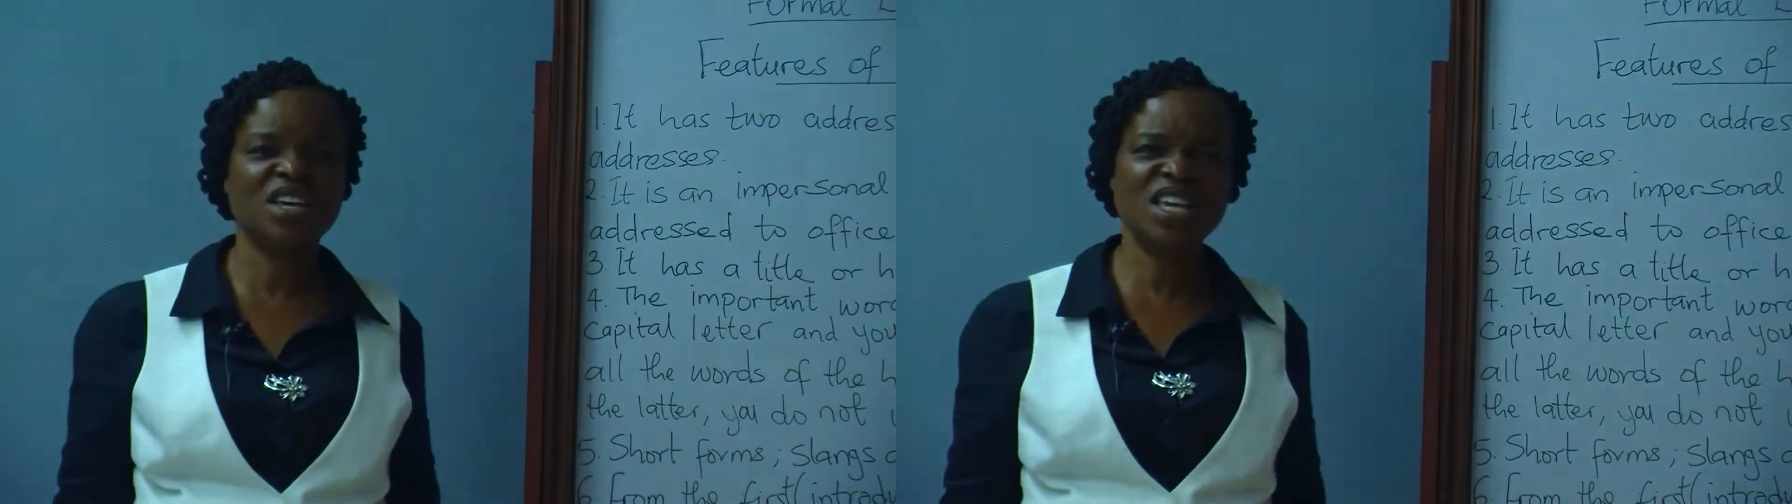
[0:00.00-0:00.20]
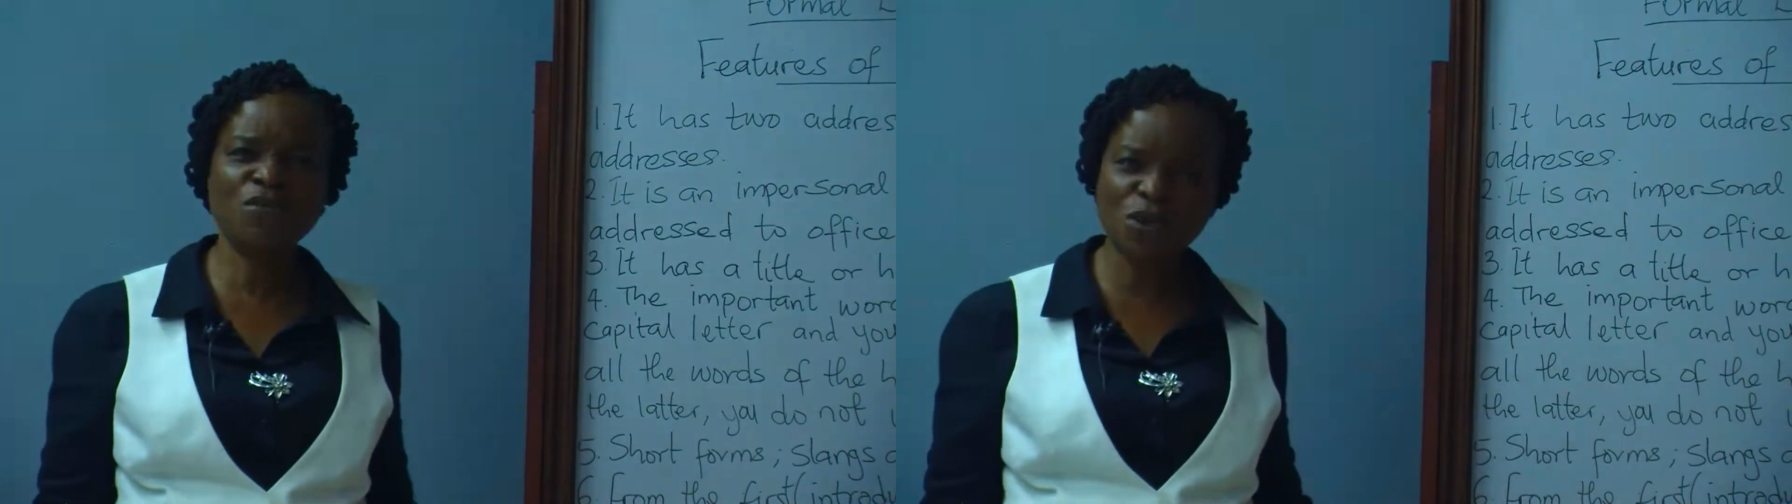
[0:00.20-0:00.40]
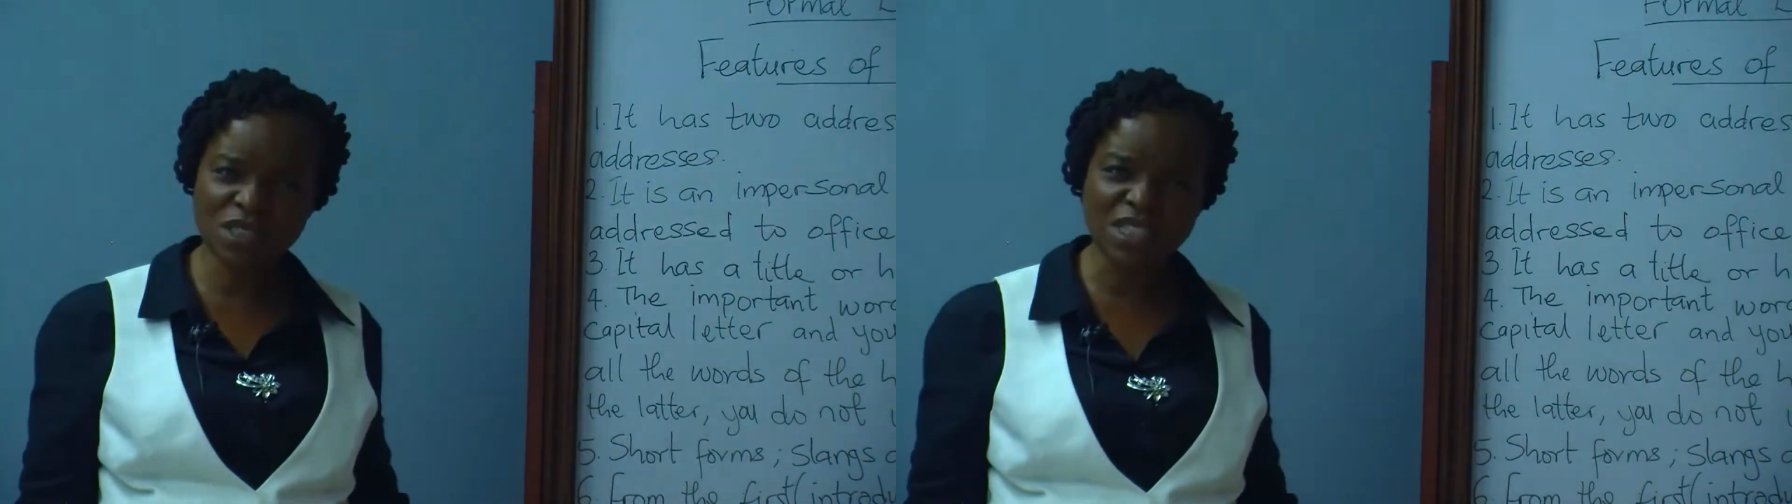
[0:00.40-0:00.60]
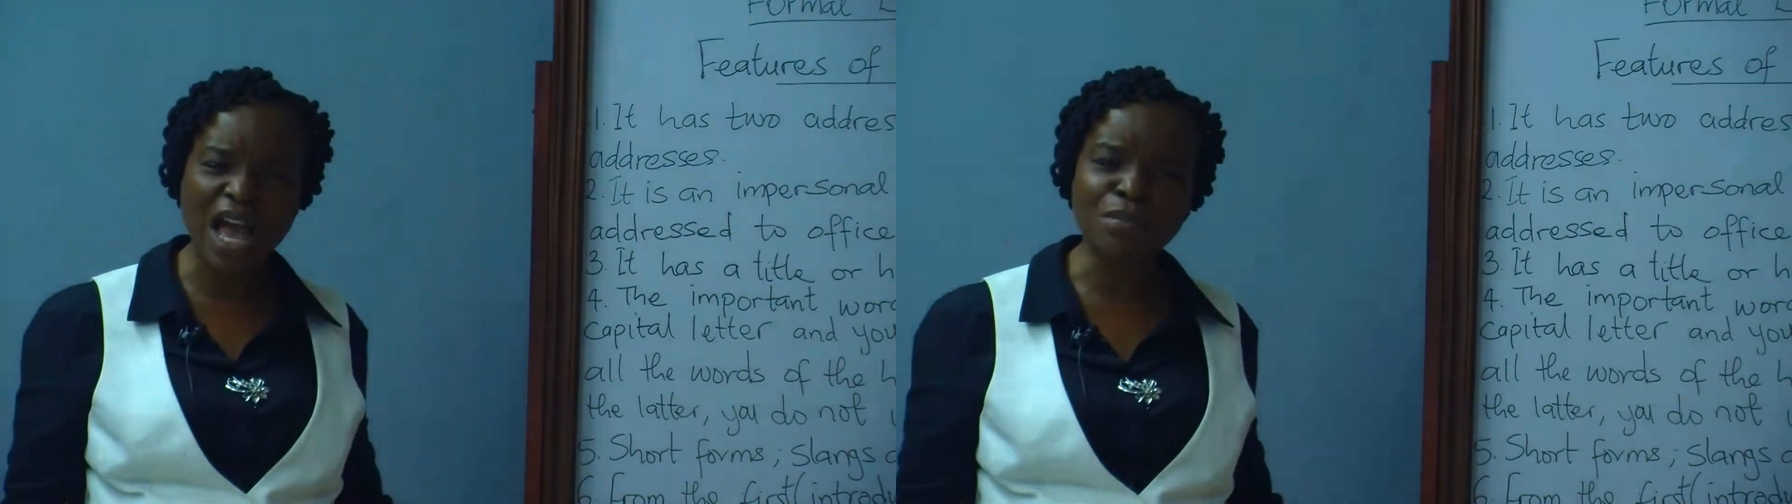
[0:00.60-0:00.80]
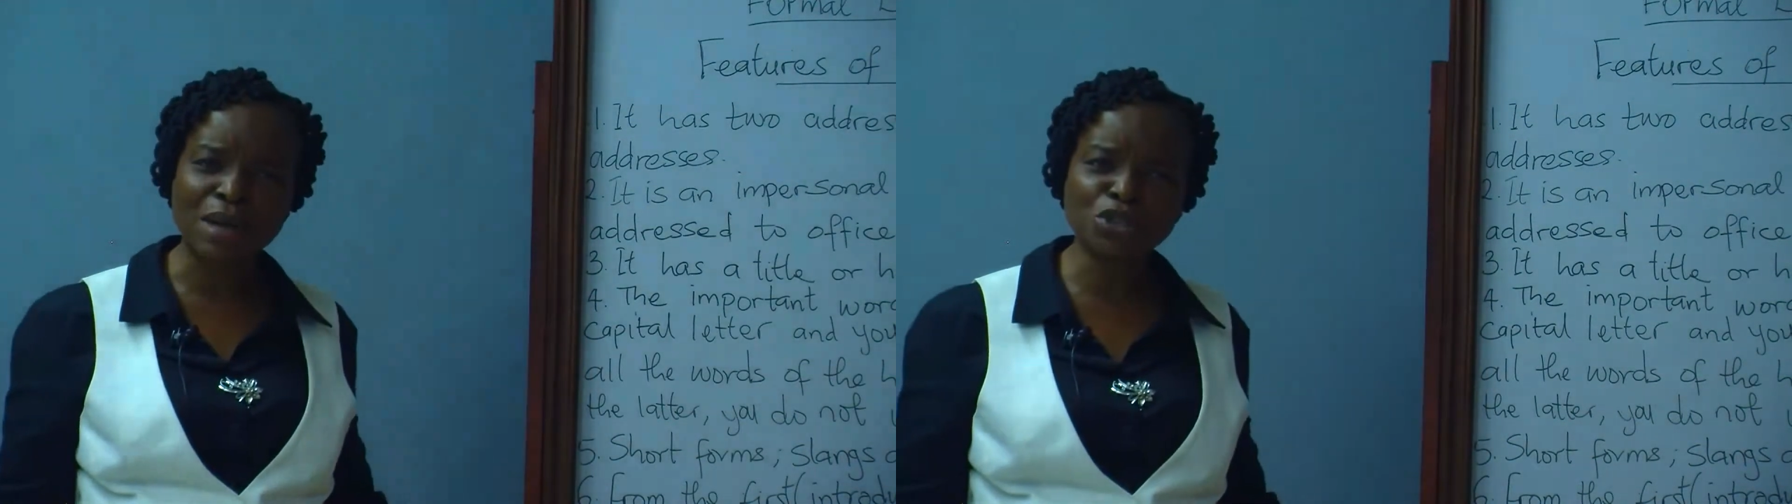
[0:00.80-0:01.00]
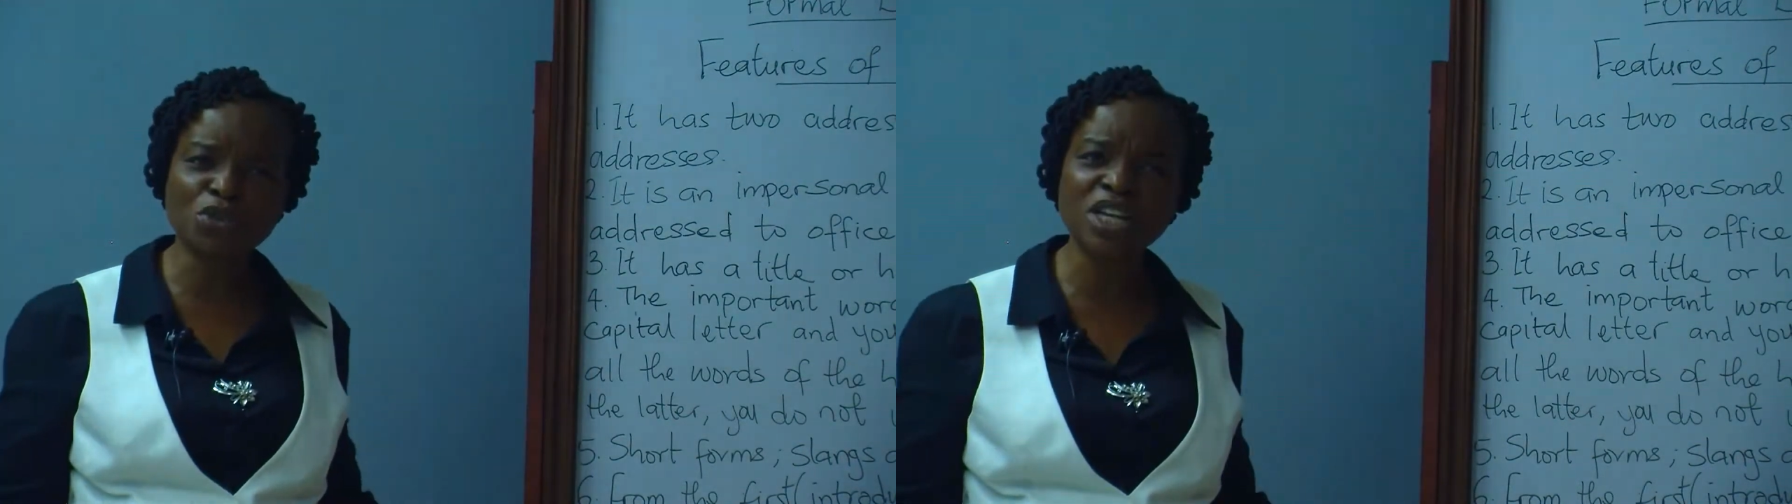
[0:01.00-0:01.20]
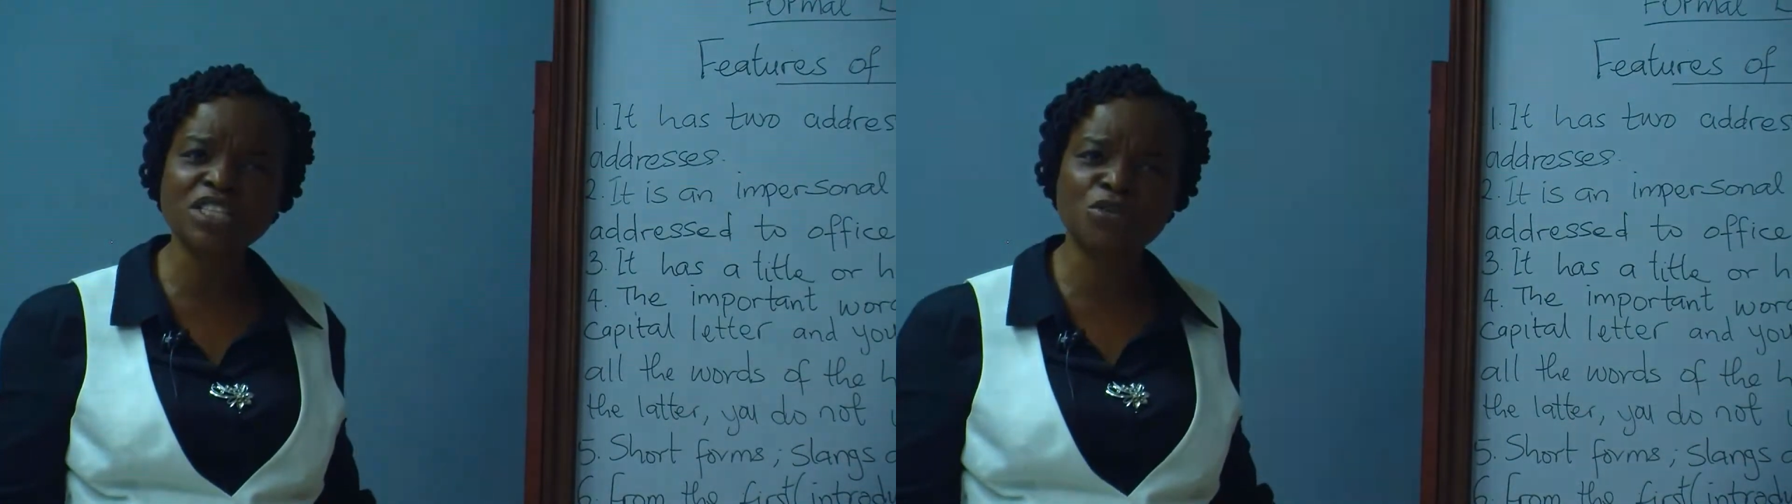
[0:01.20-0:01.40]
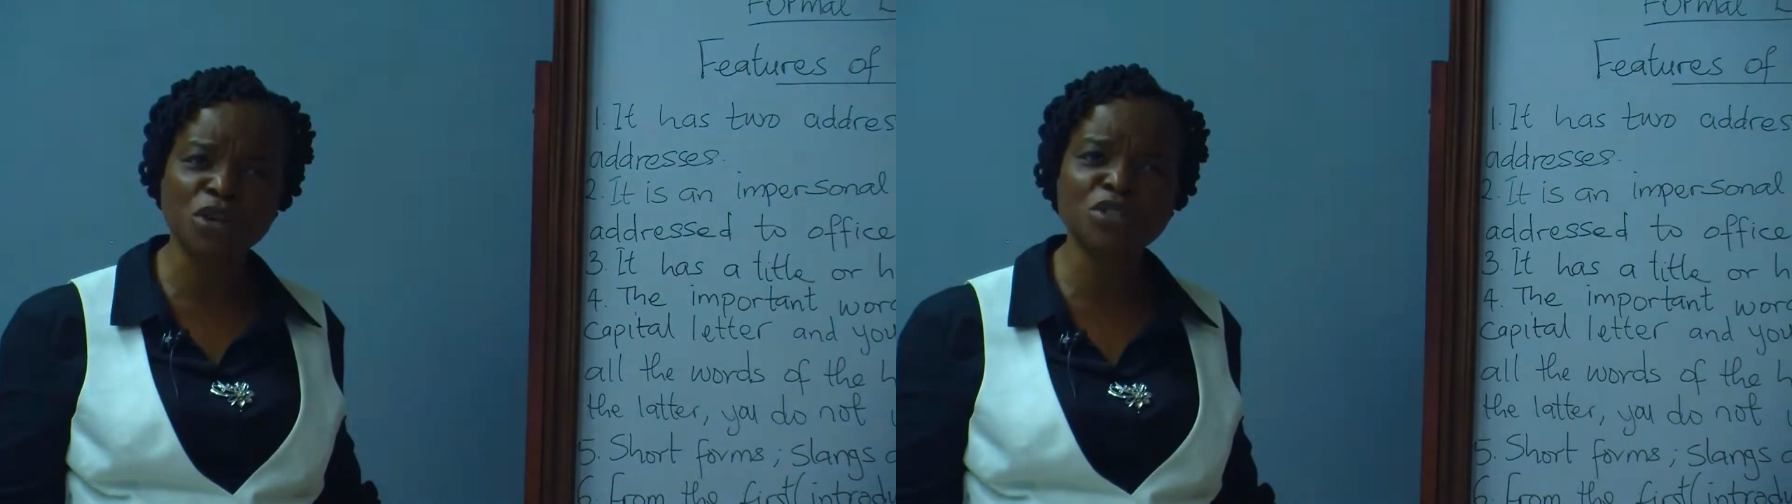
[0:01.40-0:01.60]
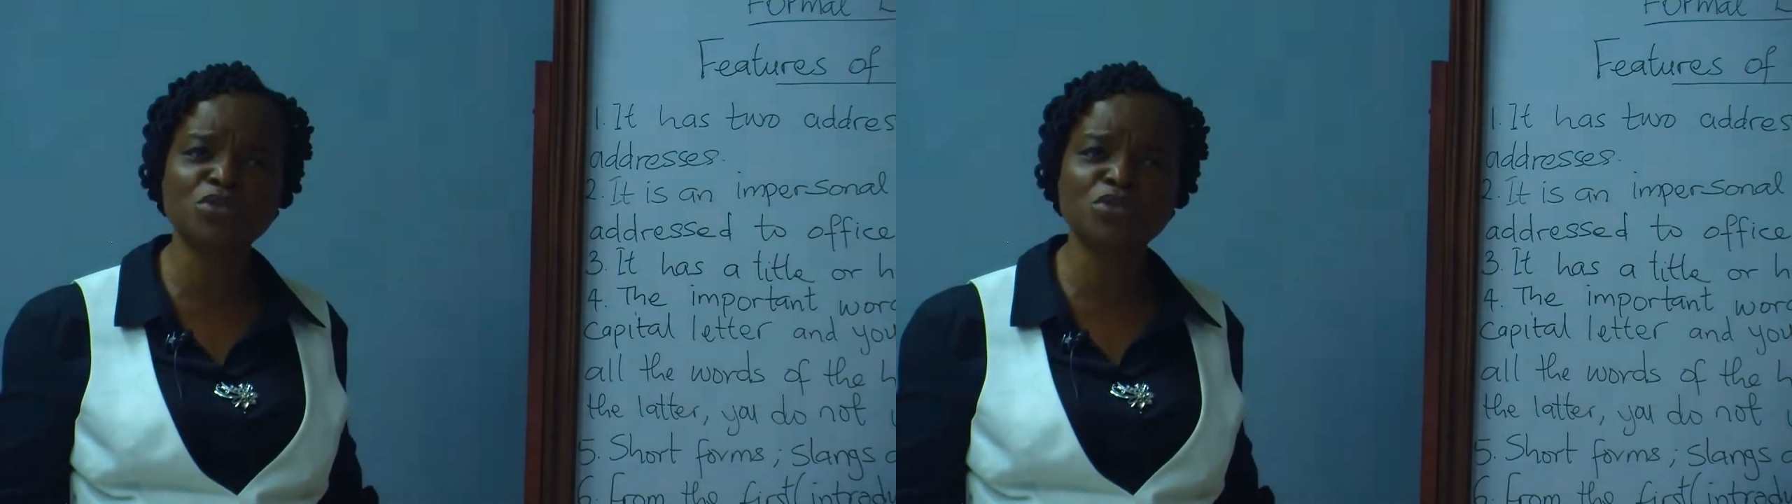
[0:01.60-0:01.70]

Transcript: I'm sure he's going